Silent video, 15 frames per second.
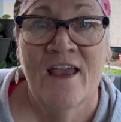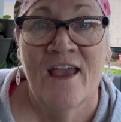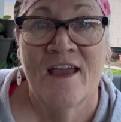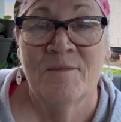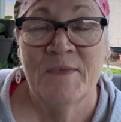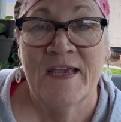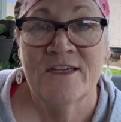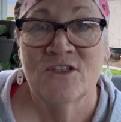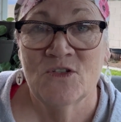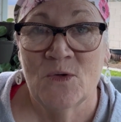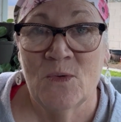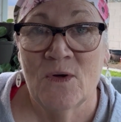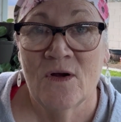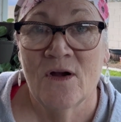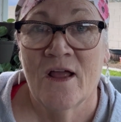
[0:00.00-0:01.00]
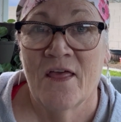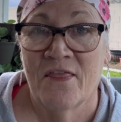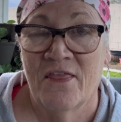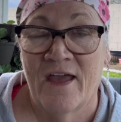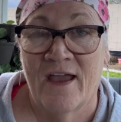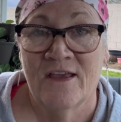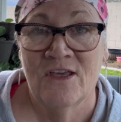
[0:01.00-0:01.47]
and make sure
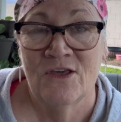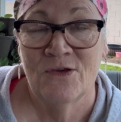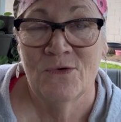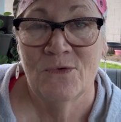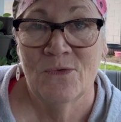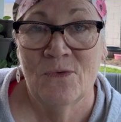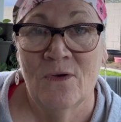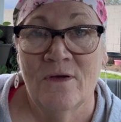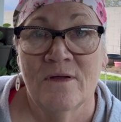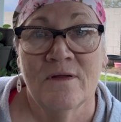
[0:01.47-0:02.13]
that you